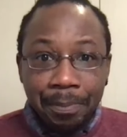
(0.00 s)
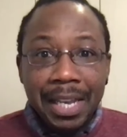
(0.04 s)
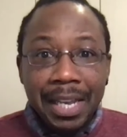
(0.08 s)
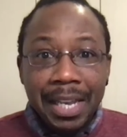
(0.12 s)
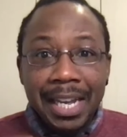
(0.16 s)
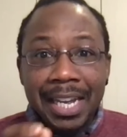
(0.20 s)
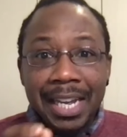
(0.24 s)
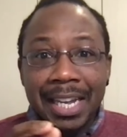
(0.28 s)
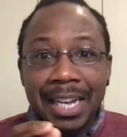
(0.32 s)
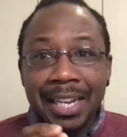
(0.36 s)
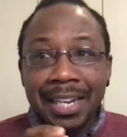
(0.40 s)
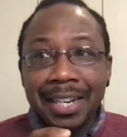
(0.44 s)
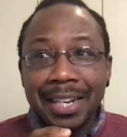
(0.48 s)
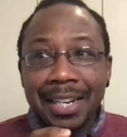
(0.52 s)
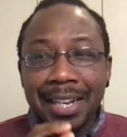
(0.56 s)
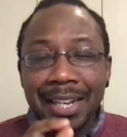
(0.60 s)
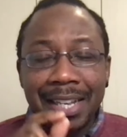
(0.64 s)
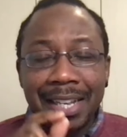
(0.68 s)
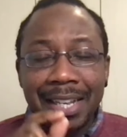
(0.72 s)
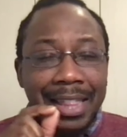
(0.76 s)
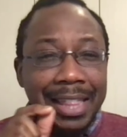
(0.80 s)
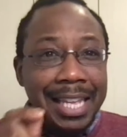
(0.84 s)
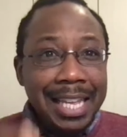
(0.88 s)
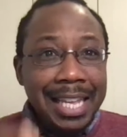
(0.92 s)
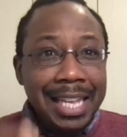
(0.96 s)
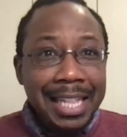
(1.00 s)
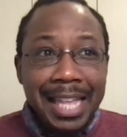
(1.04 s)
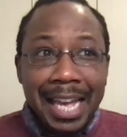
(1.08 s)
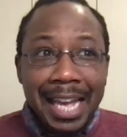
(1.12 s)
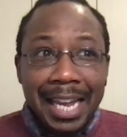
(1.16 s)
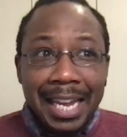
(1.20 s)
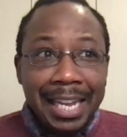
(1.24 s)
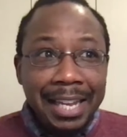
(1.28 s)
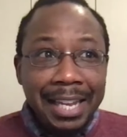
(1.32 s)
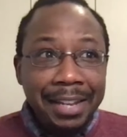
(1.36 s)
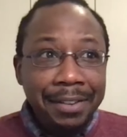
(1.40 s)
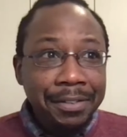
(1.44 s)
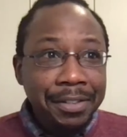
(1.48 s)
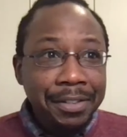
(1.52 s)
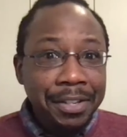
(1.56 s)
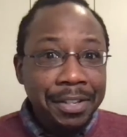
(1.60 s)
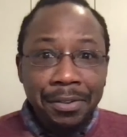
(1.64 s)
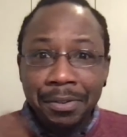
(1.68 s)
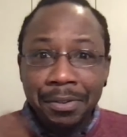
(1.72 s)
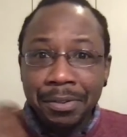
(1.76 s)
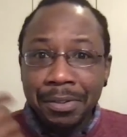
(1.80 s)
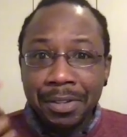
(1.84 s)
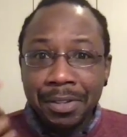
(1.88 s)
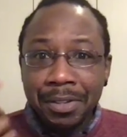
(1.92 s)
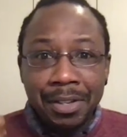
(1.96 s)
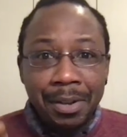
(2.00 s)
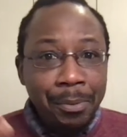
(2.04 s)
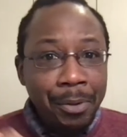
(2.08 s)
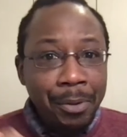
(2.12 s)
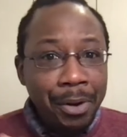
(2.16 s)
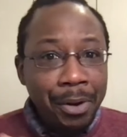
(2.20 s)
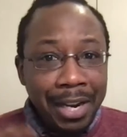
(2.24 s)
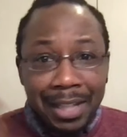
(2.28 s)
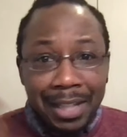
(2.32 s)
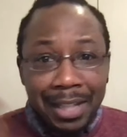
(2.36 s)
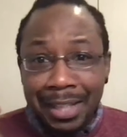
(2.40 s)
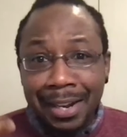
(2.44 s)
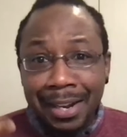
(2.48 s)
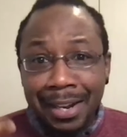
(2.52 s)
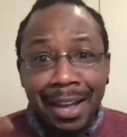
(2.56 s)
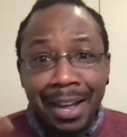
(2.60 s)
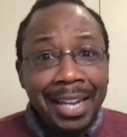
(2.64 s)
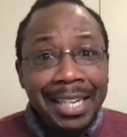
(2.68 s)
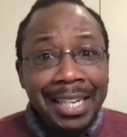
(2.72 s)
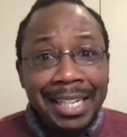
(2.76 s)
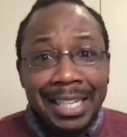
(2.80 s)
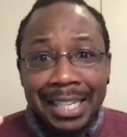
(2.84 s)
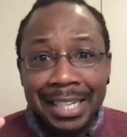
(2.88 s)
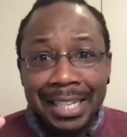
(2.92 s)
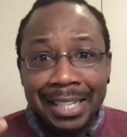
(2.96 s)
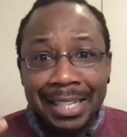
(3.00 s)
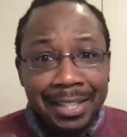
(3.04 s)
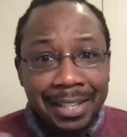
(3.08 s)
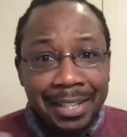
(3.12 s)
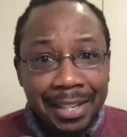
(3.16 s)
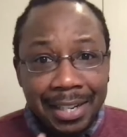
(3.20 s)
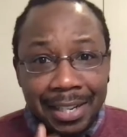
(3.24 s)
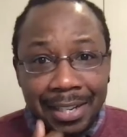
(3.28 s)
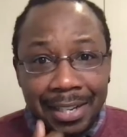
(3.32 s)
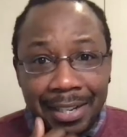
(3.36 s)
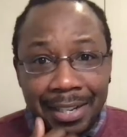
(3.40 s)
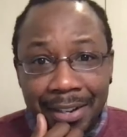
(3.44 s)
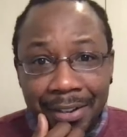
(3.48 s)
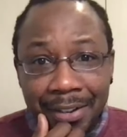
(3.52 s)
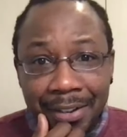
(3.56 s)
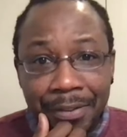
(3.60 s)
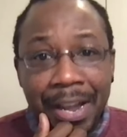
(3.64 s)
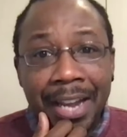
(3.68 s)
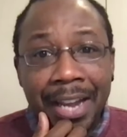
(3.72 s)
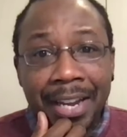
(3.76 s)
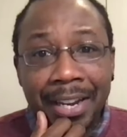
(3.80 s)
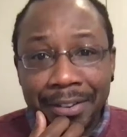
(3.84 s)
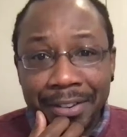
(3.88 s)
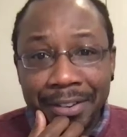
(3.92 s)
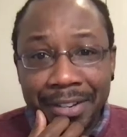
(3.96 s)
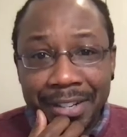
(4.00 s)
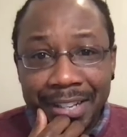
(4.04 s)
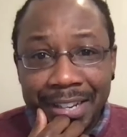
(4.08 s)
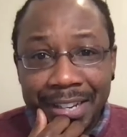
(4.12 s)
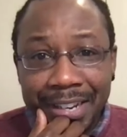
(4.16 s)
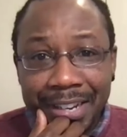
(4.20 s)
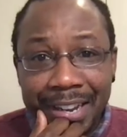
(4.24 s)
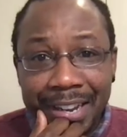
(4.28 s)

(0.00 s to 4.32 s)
And I think that gives you somewhere in the 90s of accuracy.